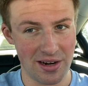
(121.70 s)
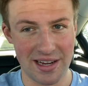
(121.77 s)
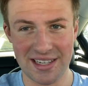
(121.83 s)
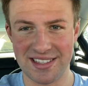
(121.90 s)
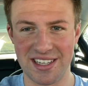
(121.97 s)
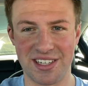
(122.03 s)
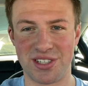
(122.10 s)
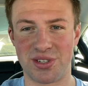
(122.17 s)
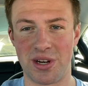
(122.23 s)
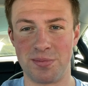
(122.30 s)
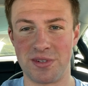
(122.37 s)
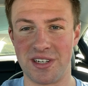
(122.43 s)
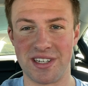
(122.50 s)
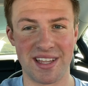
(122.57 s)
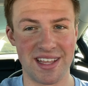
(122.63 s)
is the
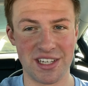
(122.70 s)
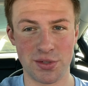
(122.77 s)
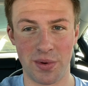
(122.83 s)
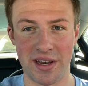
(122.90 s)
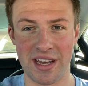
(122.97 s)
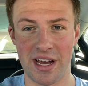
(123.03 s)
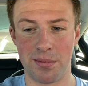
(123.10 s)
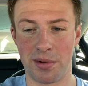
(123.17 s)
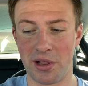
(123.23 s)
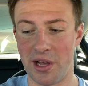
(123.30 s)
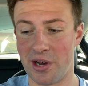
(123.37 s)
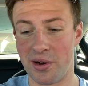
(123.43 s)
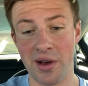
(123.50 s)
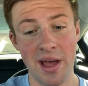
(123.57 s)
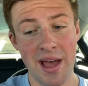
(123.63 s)
description to this one down
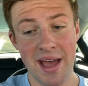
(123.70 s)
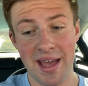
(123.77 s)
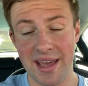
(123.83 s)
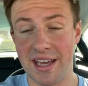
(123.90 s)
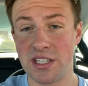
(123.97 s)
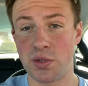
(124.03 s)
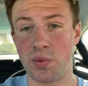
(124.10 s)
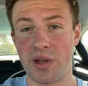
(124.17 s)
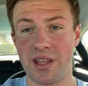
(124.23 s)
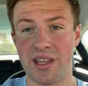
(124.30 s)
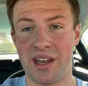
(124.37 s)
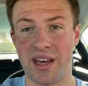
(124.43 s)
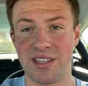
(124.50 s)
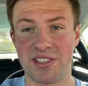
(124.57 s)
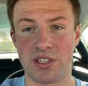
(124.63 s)
below. It's really
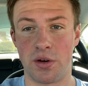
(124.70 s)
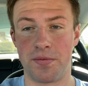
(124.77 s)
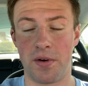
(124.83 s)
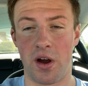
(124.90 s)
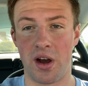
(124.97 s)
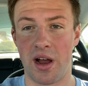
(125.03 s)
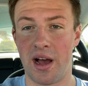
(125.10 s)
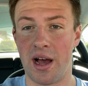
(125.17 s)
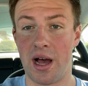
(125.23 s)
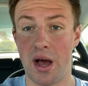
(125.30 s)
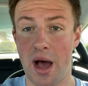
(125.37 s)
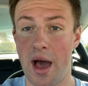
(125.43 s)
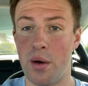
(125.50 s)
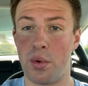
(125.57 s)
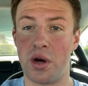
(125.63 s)
nice so far.
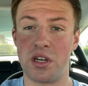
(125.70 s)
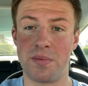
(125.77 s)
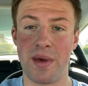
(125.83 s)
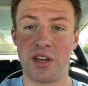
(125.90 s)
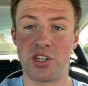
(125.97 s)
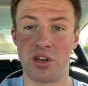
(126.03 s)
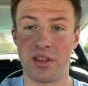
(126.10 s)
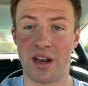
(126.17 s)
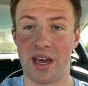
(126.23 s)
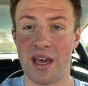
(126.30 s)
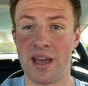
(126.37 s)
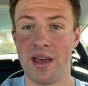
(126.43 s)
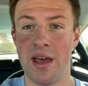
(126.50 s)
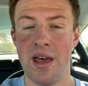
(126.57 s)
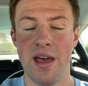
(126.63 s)
I wanted to make sure that
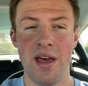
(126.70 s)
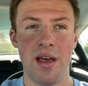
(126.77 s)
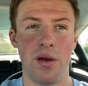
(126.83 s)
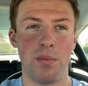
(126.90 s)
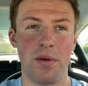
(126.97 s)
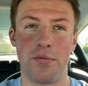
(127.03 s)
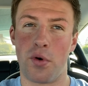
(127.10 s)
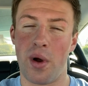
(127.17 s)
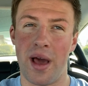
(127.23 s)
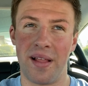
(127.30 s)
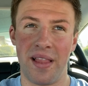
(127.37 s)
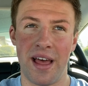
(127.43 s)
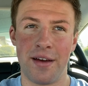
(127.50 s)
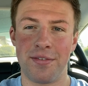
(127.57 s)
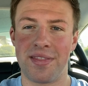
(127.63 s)
before I
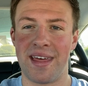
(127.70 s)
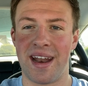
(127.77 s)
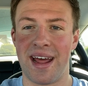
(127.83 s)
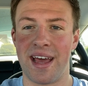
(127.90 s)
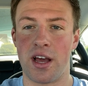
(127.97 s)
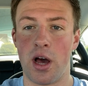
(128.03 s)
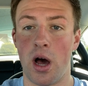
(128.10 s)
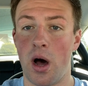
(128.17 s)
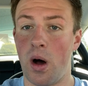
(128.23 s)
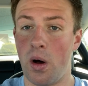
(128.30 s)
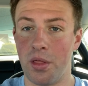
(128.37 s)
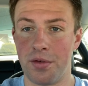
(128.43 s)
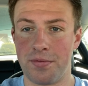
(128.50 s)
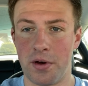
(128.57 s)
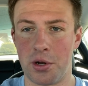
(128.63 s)
left that I got all
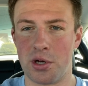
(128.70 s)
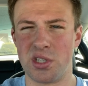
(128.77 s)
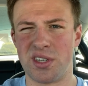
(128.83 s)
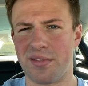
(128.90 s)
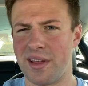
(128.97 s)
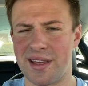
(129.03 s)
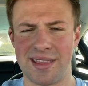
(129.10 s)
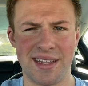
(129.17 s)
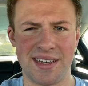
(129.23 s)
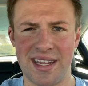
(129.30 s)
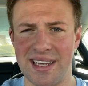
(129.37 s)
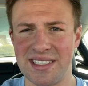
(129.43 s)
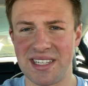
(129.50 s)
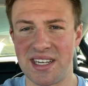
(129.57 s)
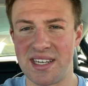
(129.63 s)
the photos of like the
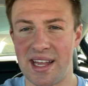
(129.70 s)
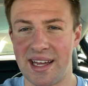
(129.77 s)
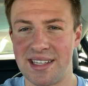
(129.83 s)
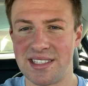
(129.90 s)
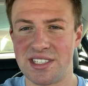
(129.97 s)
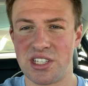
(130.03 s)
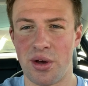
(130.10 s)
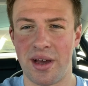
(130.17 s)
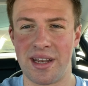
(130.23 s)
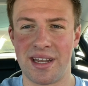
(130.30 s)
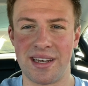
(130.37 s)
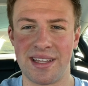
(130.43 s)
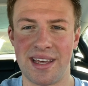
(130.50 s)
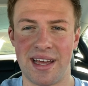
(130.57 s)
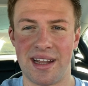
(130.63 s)
dings and dents so I
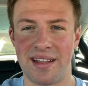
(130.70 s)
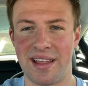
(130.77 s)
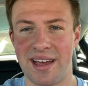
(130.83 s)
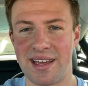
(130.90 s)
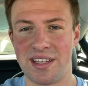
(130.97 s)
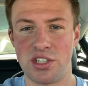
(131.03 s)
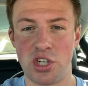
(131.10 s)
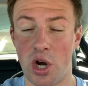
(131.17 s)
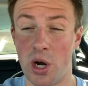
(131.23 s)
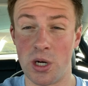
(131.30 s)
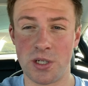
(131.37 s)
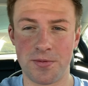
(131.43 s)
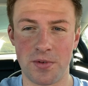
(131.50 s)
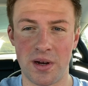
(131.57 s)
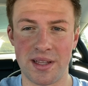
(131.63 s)
didn't get it like
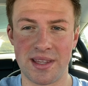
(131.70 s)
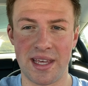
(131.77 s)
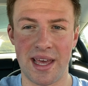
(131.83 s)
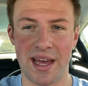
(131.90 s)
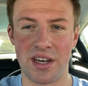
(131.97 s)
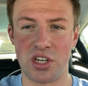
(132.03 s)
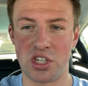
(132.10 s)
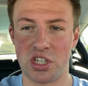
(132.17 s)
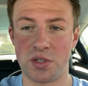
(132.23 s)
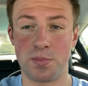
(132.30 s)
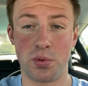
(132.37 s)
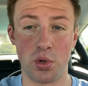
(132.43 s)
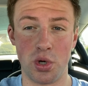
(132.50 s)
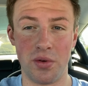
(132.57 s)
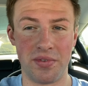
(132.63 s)
charged for at the end to just
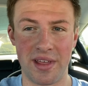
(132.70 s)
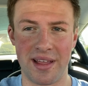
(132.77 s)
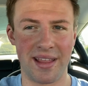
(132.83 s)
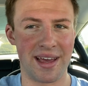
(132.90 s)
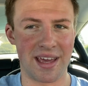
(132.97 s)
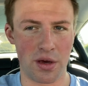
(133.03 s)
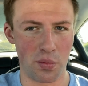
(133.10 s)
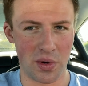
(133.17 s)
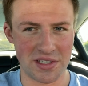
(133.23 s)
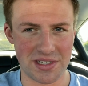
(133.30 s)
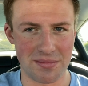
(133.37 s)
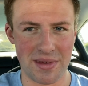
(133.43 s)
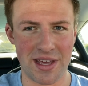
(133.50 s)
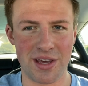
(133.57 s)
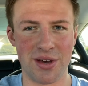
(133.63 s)
prove that like it
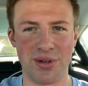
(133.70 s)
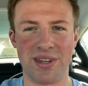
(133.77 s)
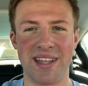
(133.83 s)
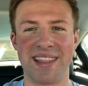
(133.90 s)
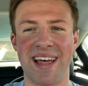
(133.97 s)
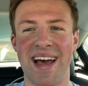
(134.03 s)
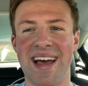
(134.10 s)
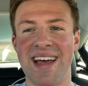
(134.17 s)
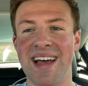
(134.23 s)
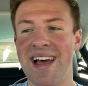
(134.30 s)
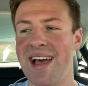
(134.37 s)
wasn't me who did that.